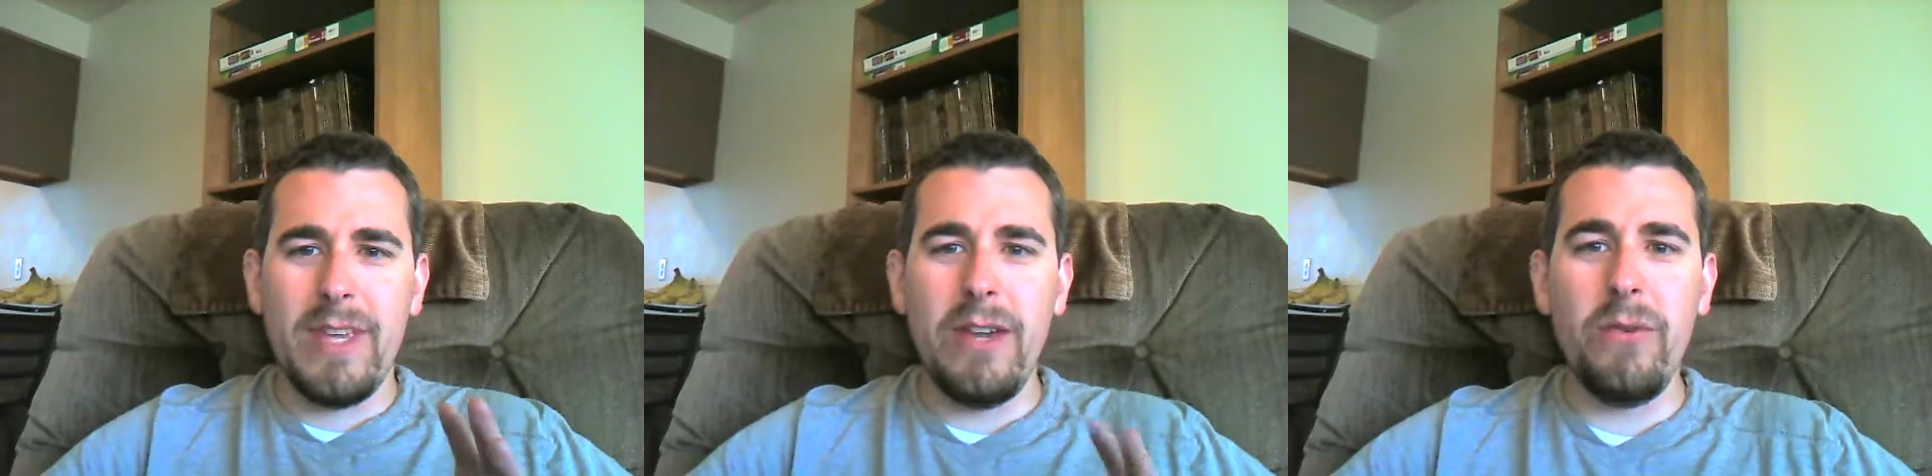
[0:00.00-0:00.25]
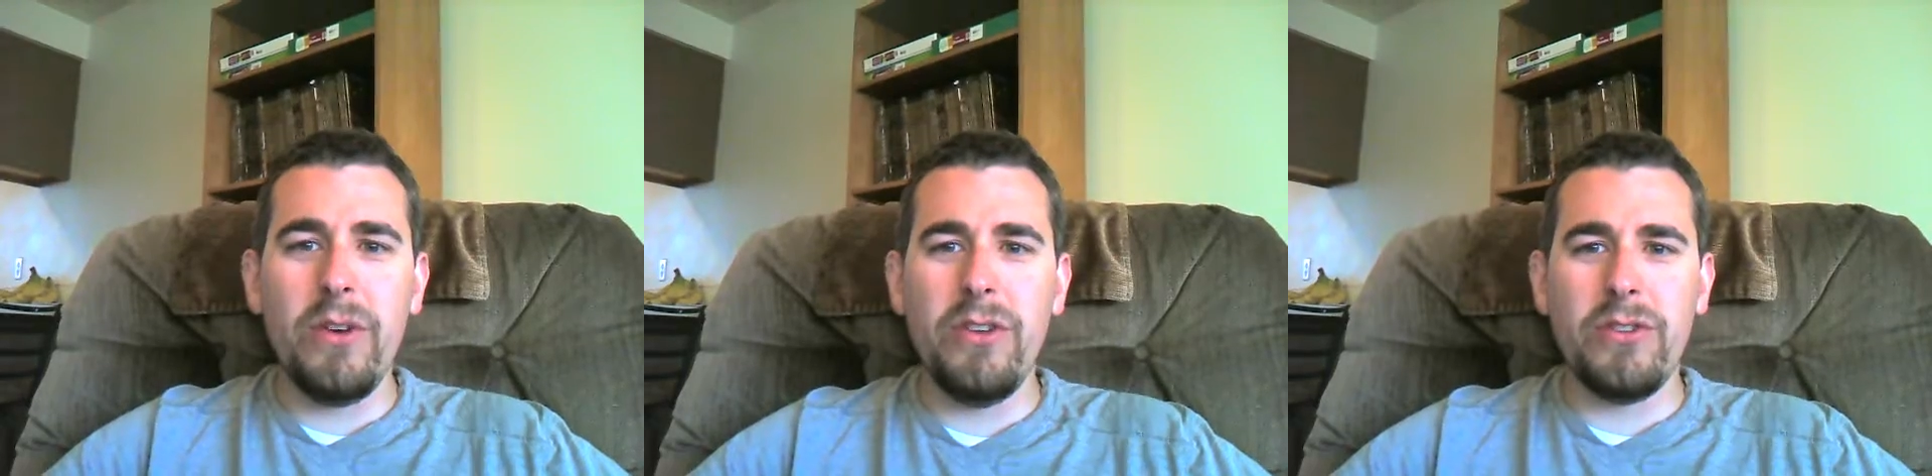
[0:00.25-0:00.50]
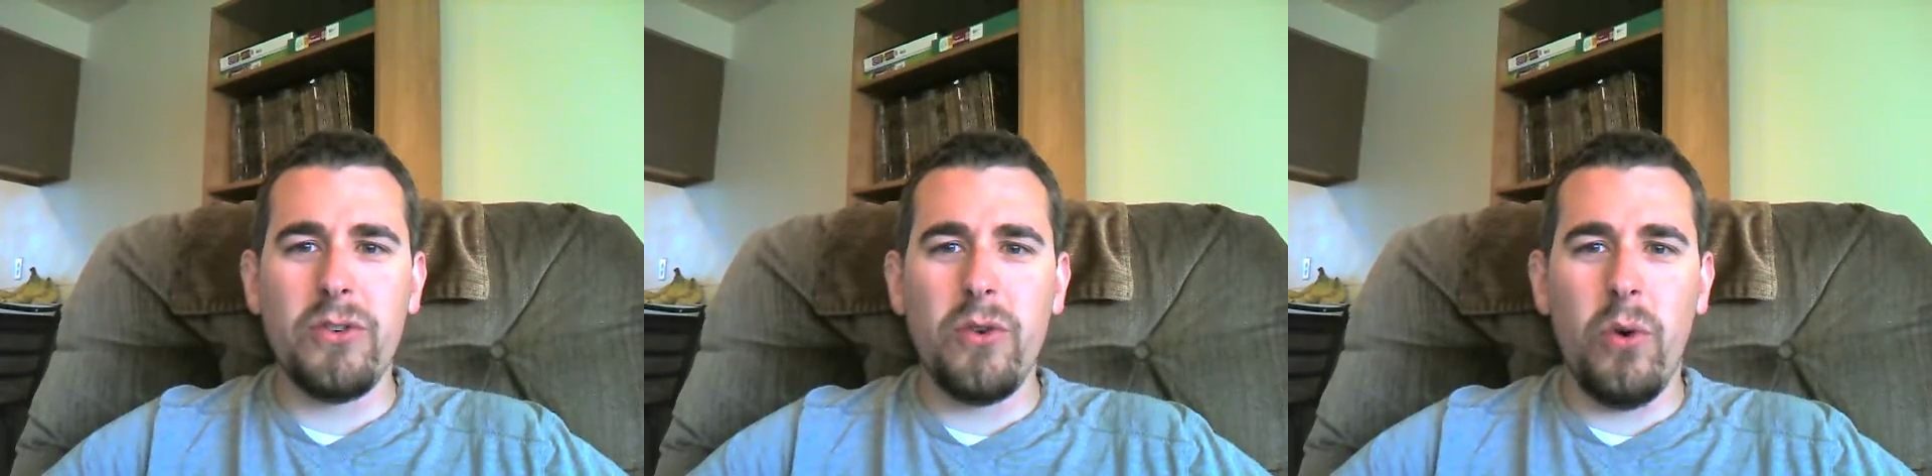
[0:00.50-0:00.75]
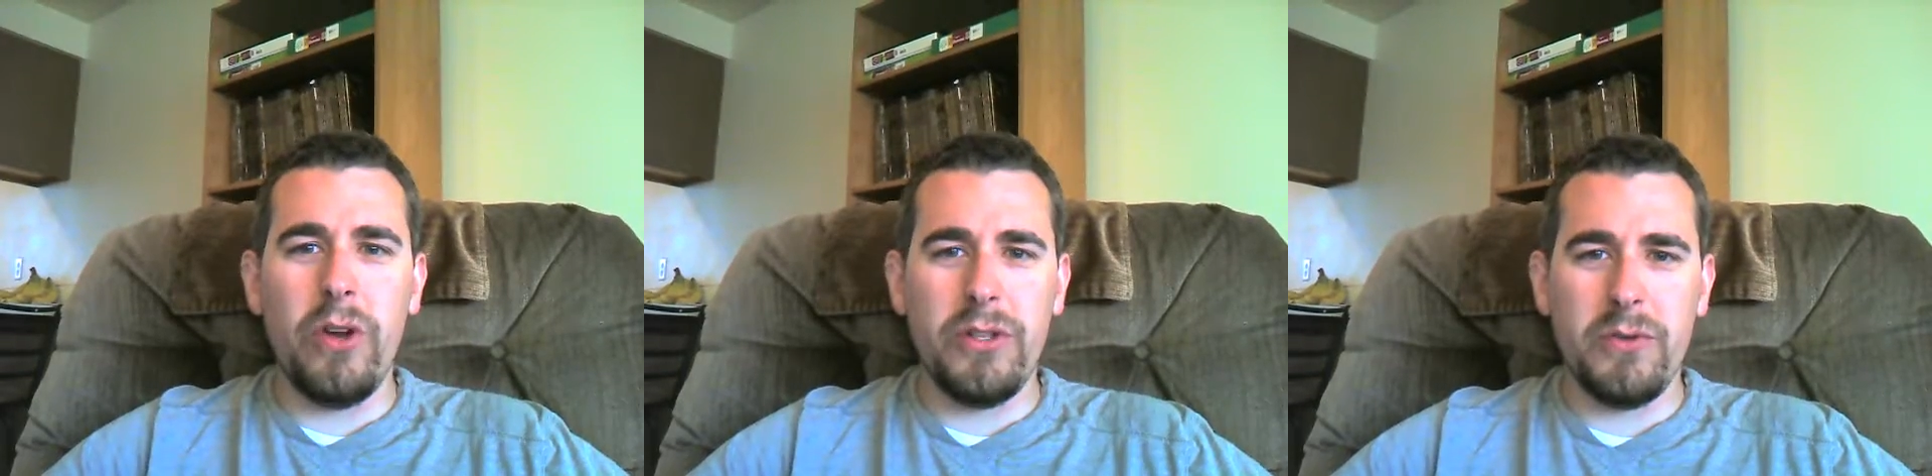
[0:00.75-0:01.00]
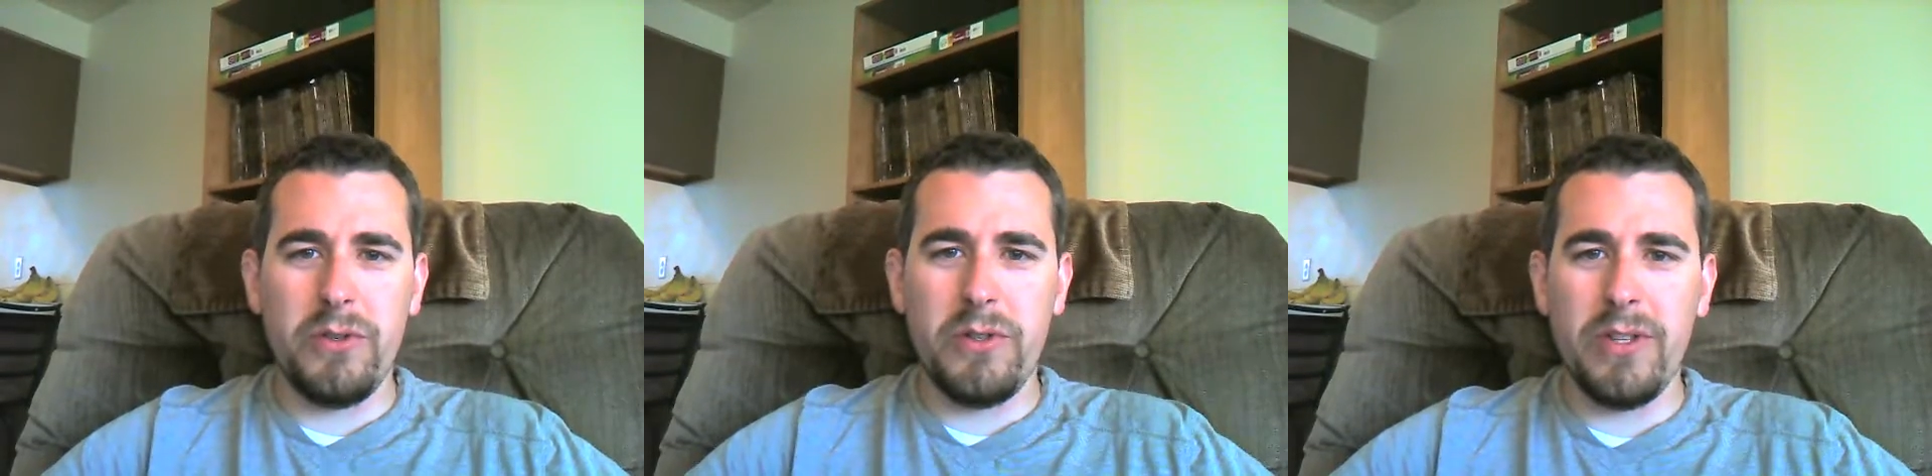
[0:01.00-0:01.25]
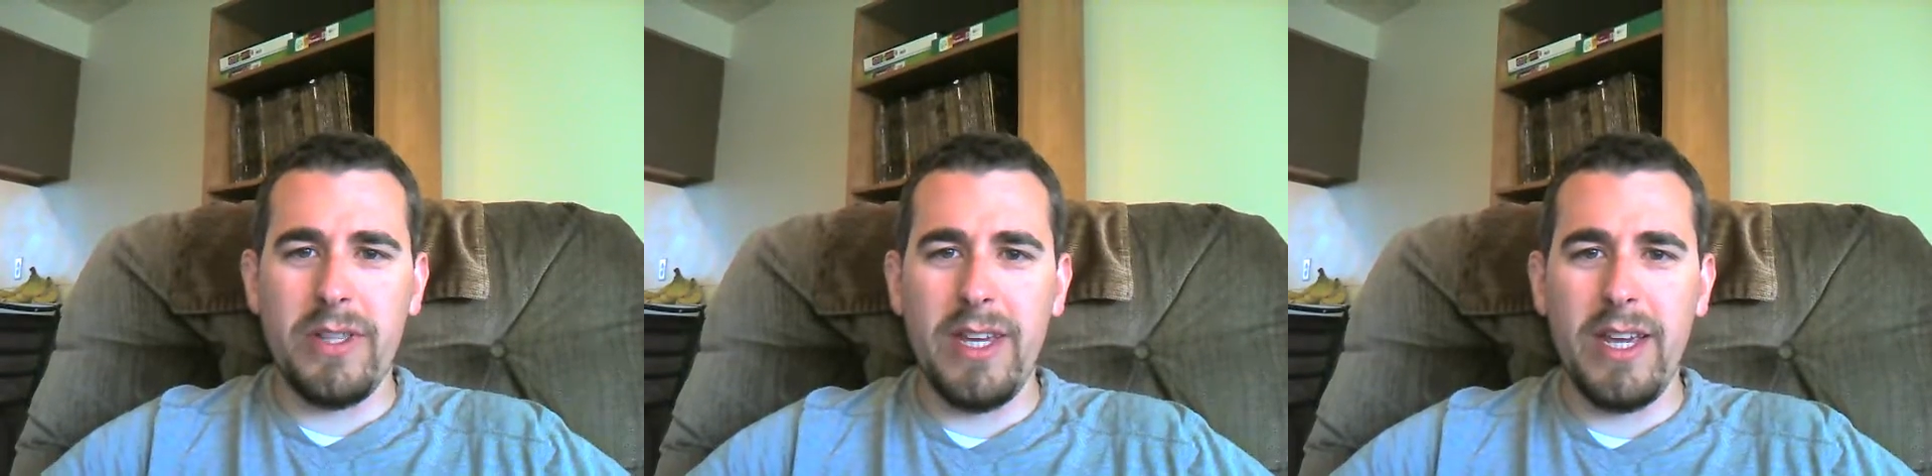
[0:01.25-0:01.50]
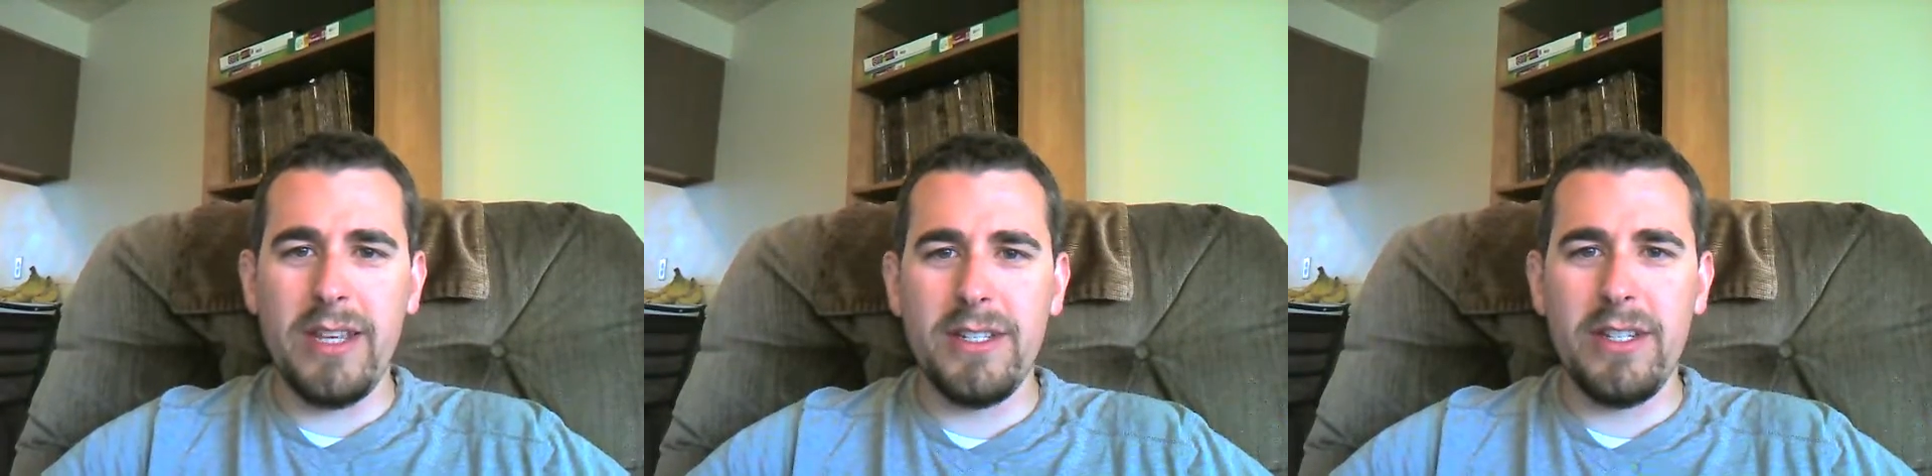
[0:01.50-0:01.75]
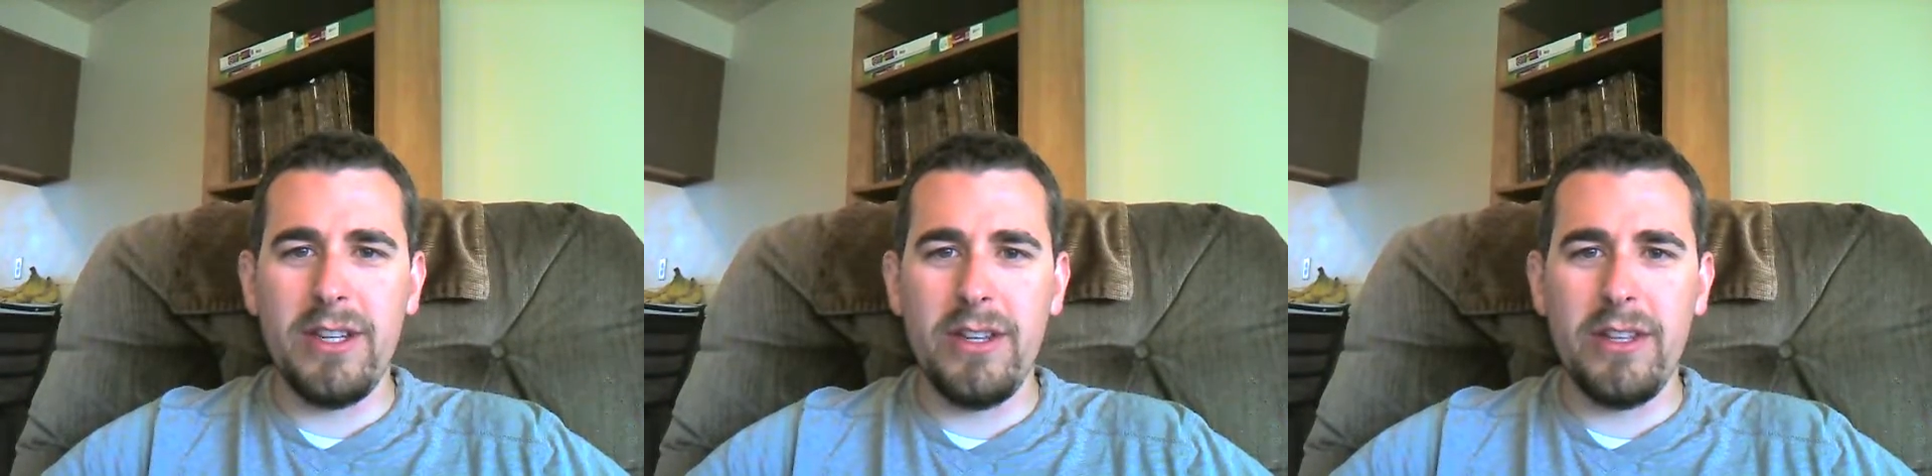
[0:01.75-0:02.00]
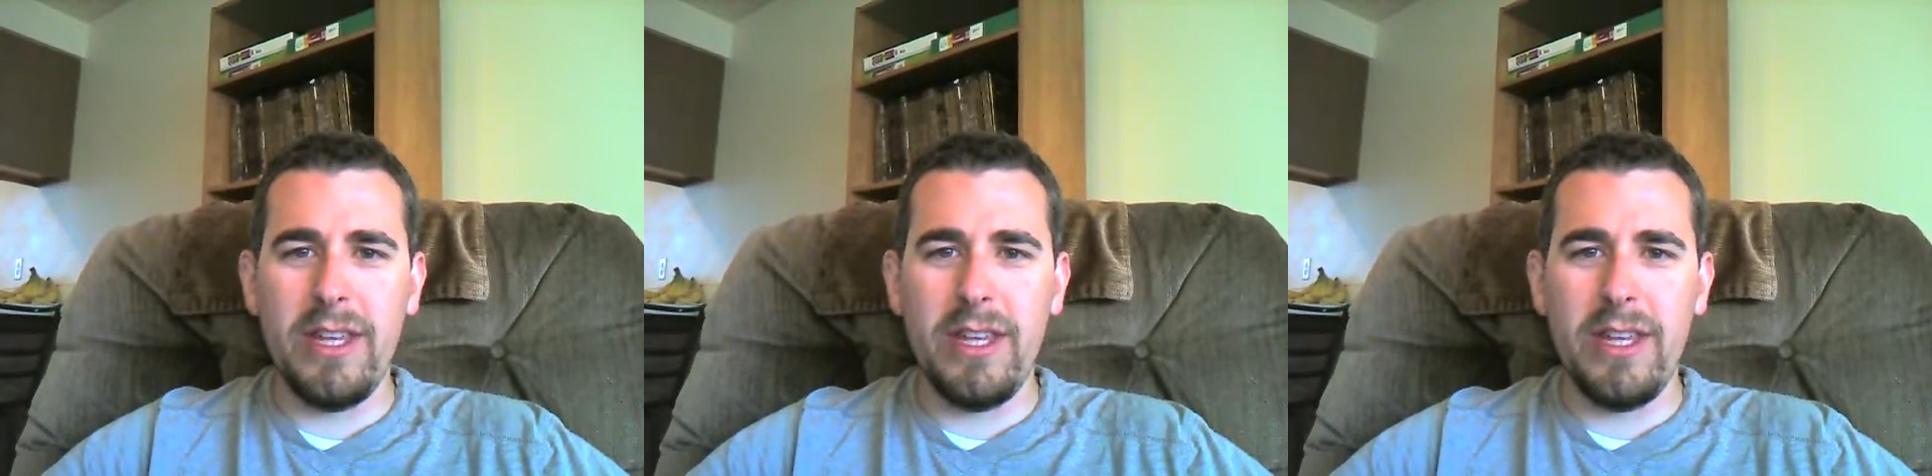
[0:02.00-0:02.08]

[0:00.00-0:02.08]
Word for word: he wouldn't use coils, which are the things to